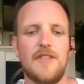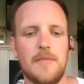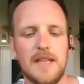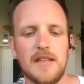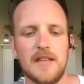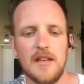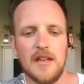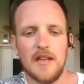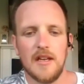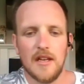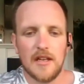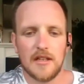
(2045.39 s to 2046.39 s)
for me.
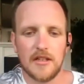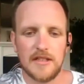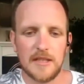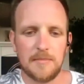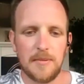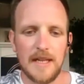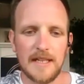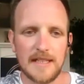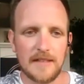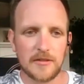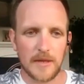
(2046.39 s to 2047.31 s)
These plank lifts,